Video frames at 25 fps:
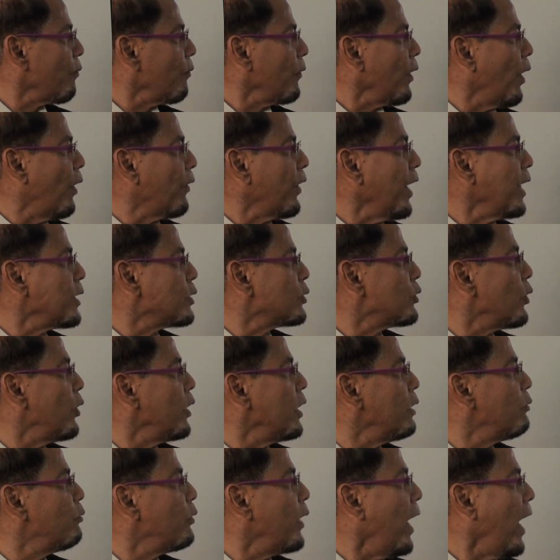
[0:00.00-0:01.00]
All right, so
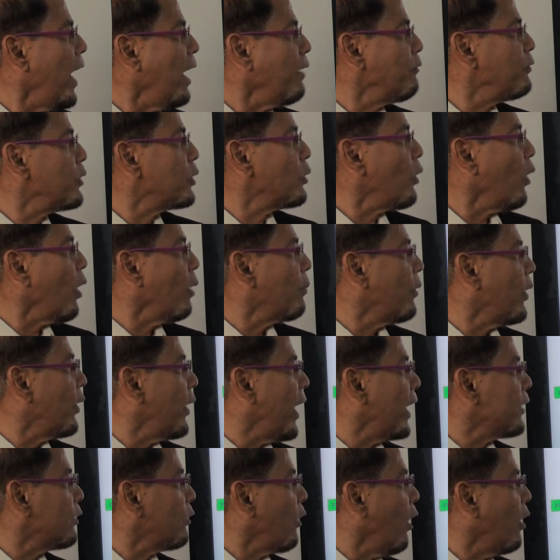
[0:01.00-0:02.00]
if we talk
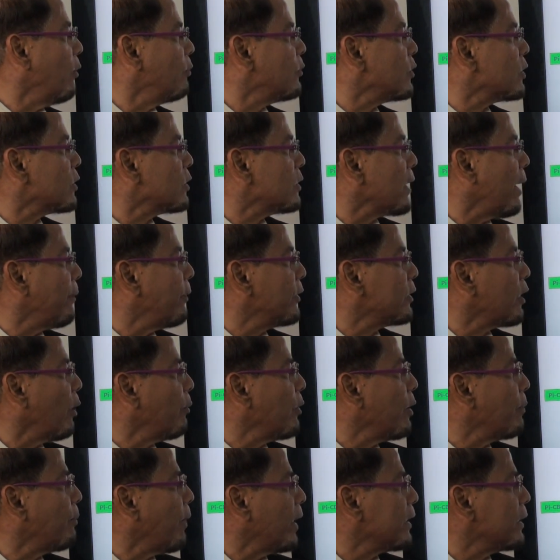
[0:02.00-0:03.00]
about atoms,
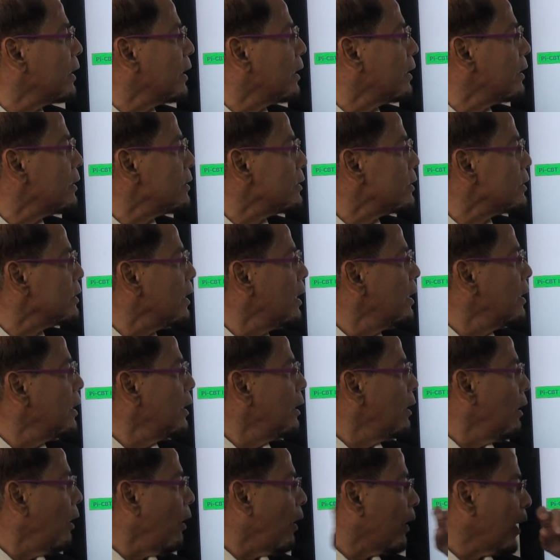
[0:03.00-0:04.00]
subatomic particles.
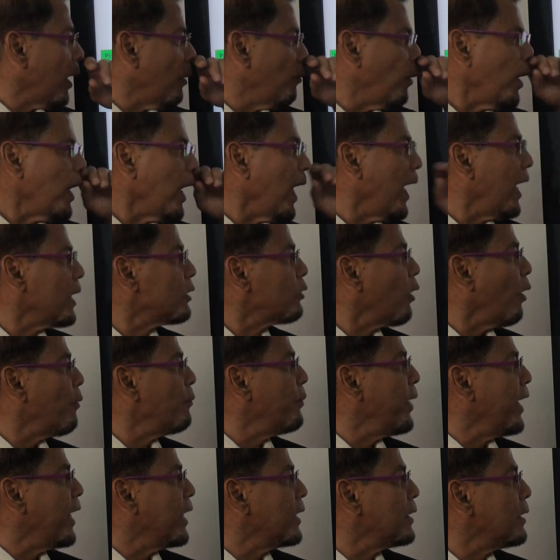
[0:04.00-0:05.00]
All right, what are
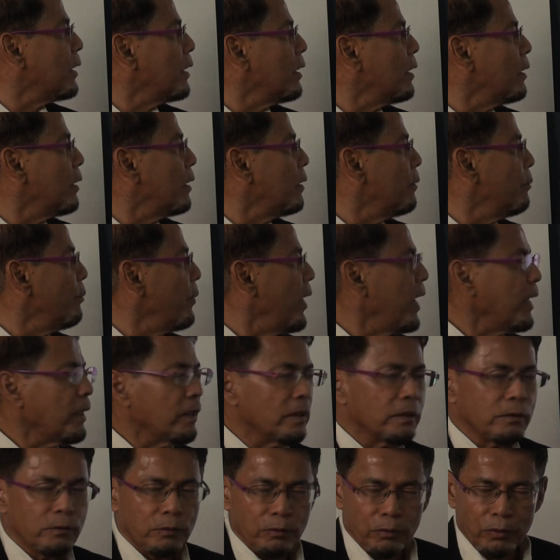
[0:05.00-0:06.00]
atoms
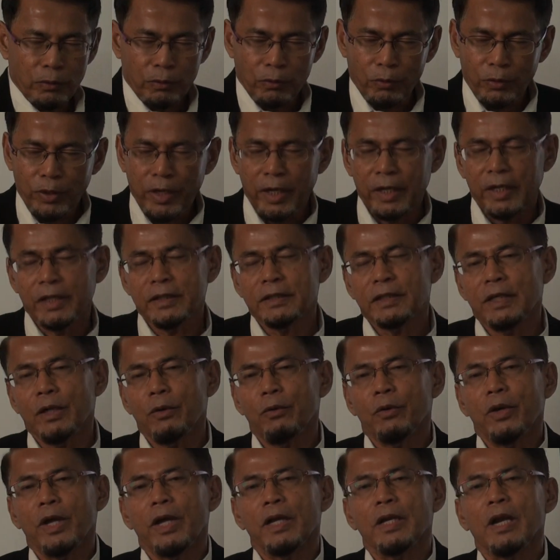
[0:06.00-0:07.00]
made? Okay, they say,
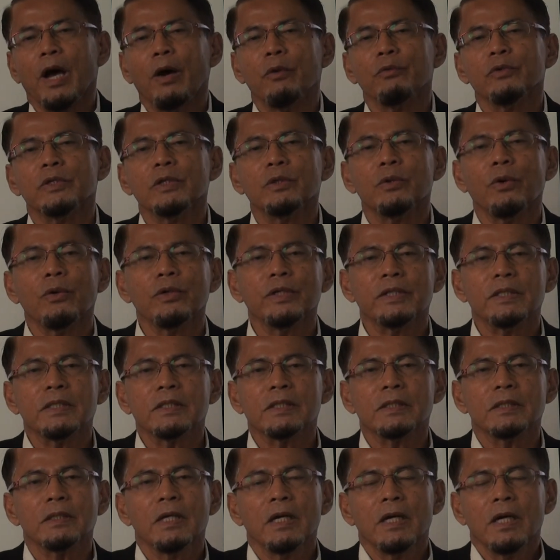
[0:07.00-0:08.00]
okay, now you know
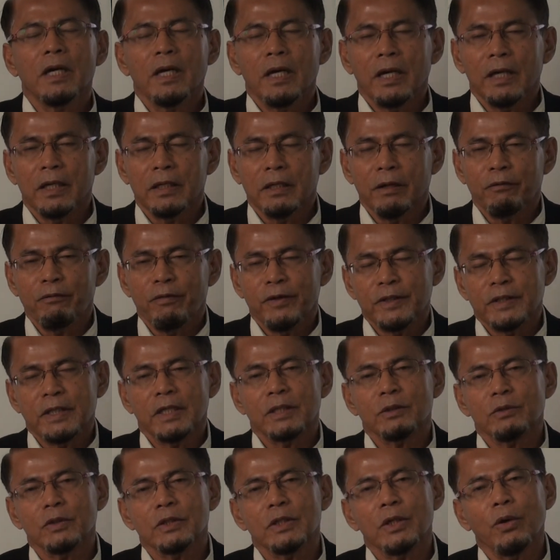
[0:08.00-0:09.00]
in
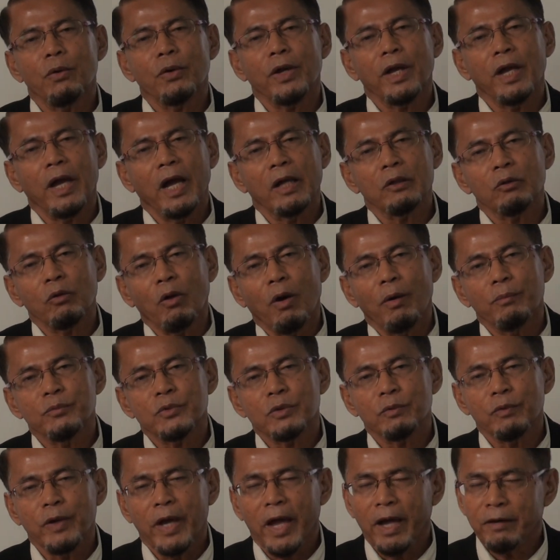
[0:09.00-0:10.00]
physics we say, okay,
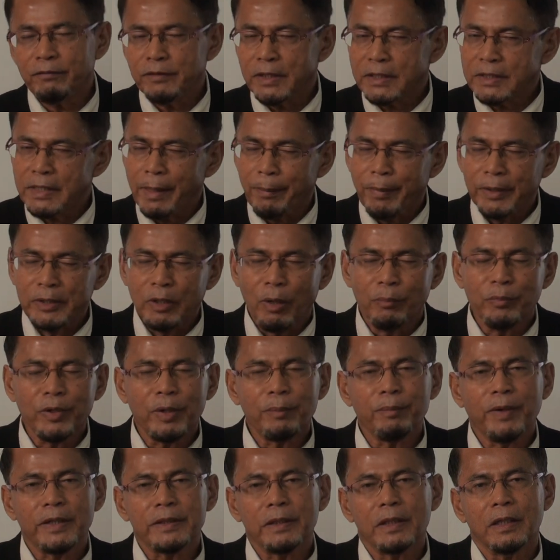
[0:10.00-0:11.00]
atoms, we have the
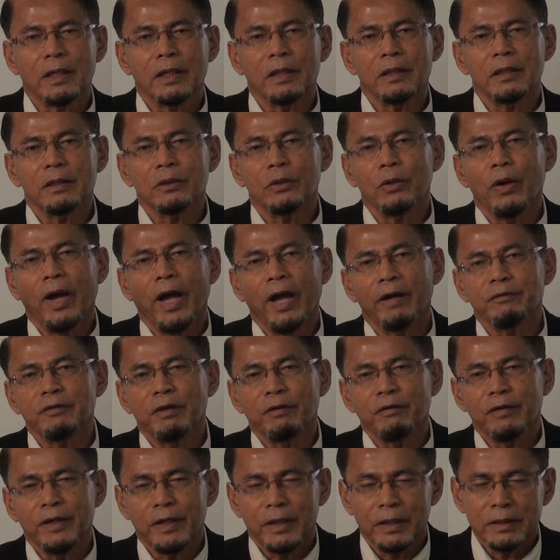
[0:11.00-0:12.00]
subatomic particle, you have
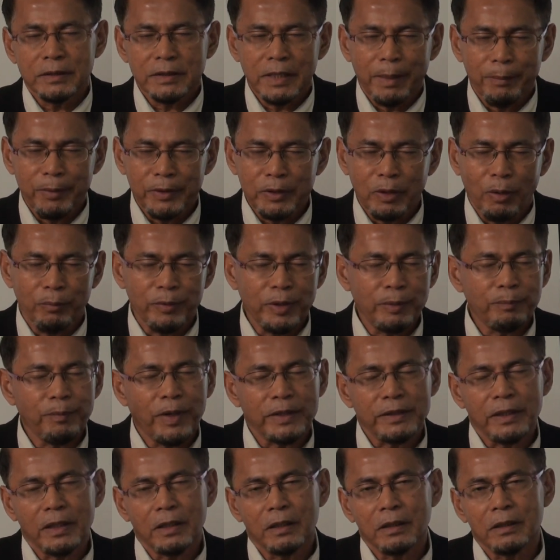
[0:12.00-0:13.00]
the various subatomic
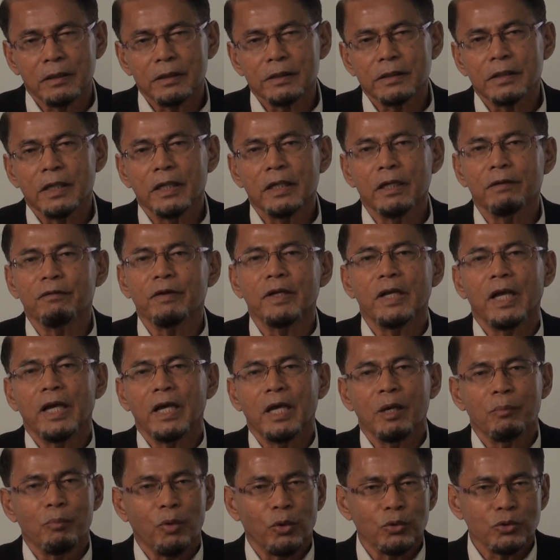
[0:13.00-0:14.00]
particles, even the
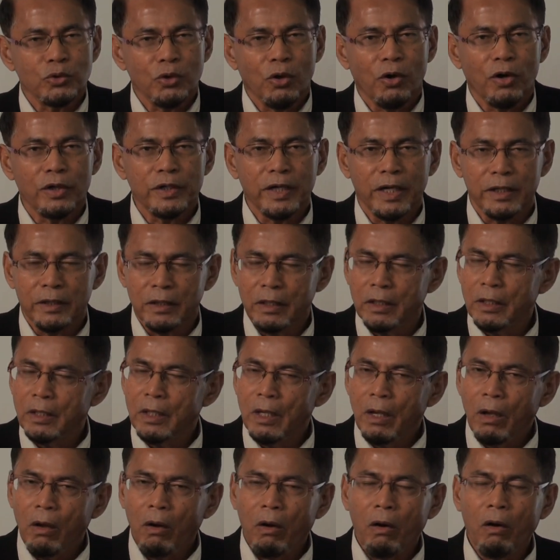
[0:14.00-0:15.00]
Higgs boson and
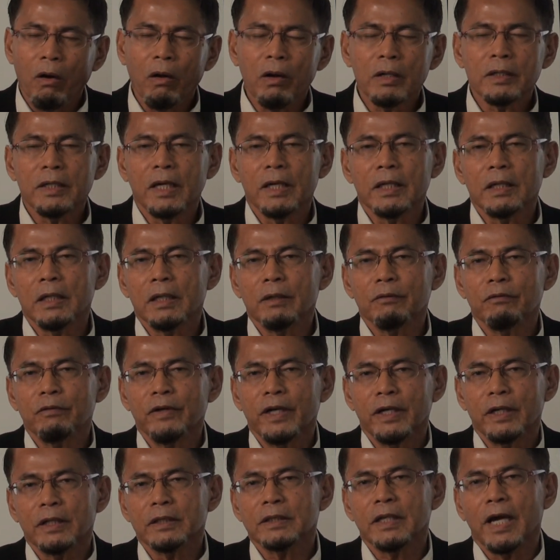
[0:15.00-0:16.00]
all the
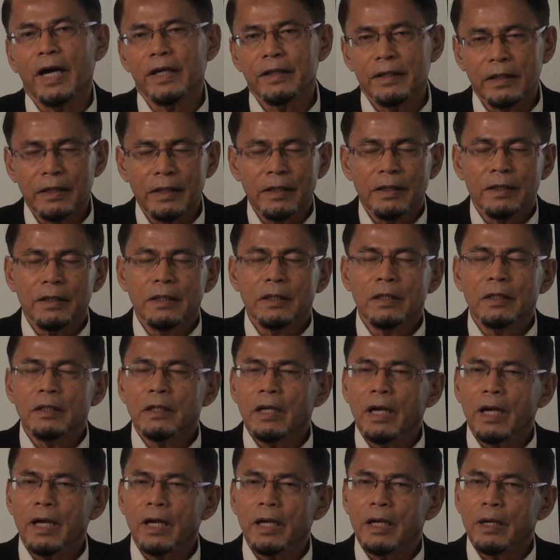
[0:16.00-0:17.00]
various other
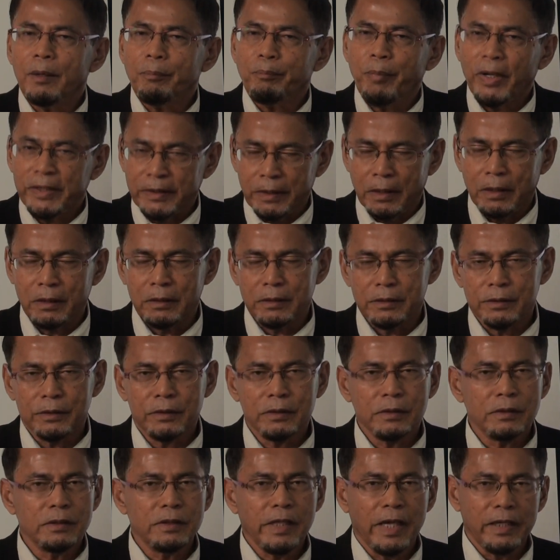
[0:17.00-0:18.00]

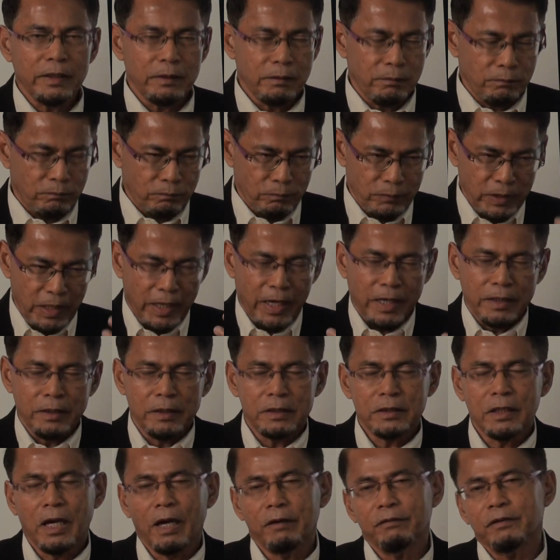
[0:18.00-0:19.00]
particles that they can
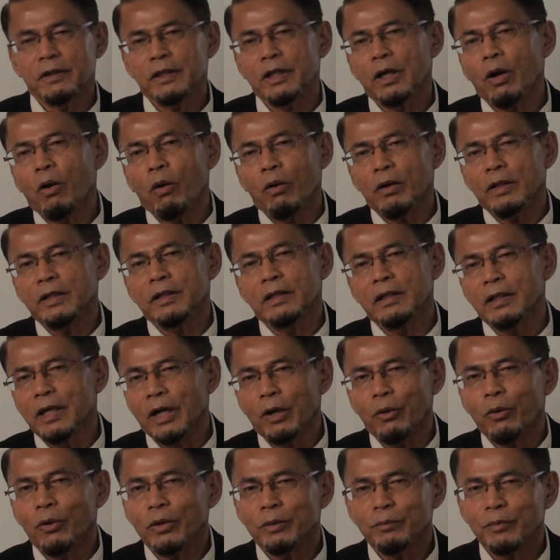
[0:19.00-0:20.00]
discover. They call it the
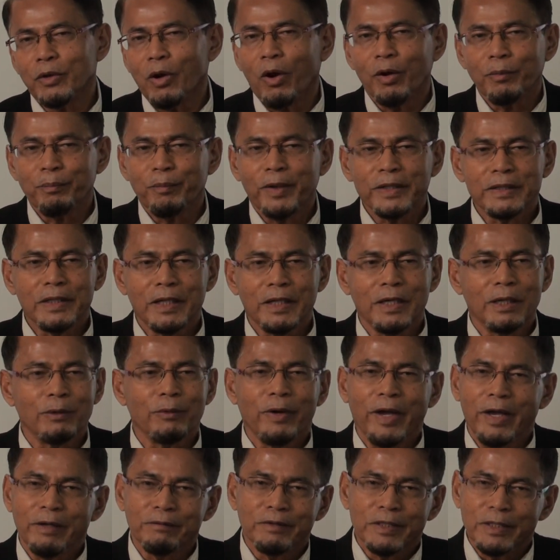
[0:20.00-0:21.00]
God particle,
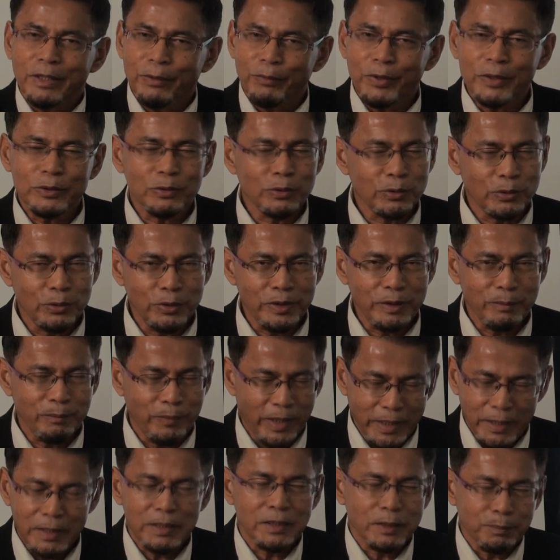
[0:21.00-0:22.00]
whatever they want to know it,
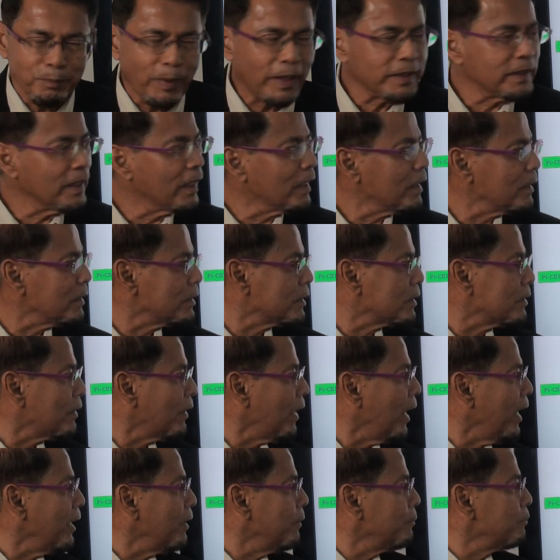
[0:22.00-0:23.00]
but these particles, all
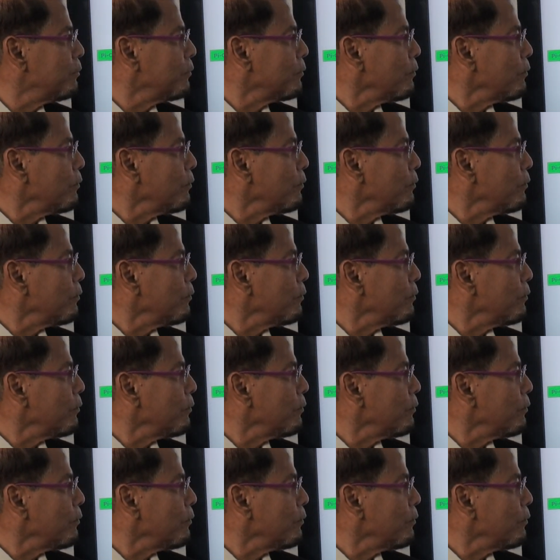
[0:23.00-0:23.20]
right?